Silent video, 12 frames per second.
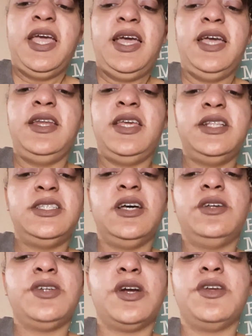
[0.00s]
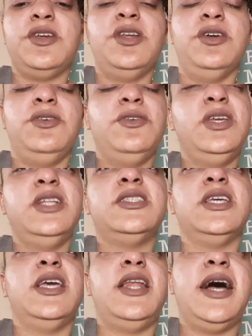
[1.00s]
And he tells her, you need
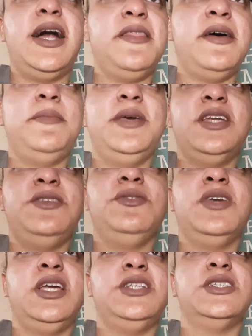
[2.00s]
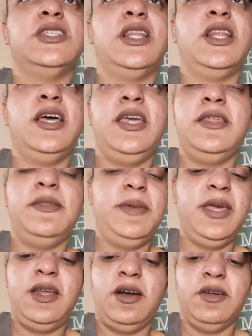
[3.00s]
to get out of that bed. You can't just lay in the
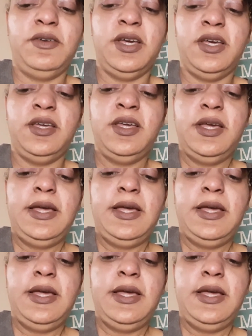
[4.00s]
bed all day.